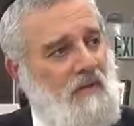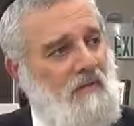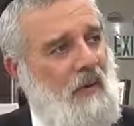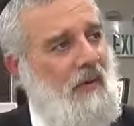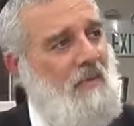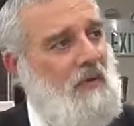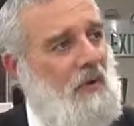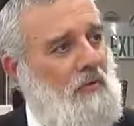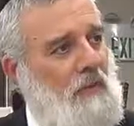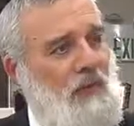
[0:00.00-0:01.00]
My rabbi
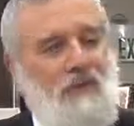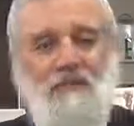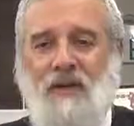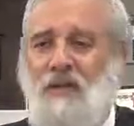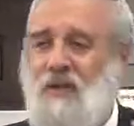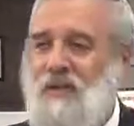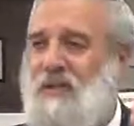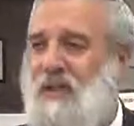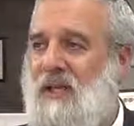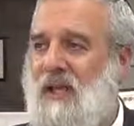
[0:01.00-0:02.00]
told me that if I
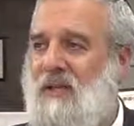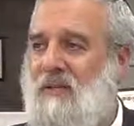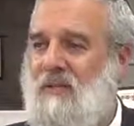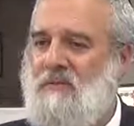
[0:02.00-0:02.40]
trust in God,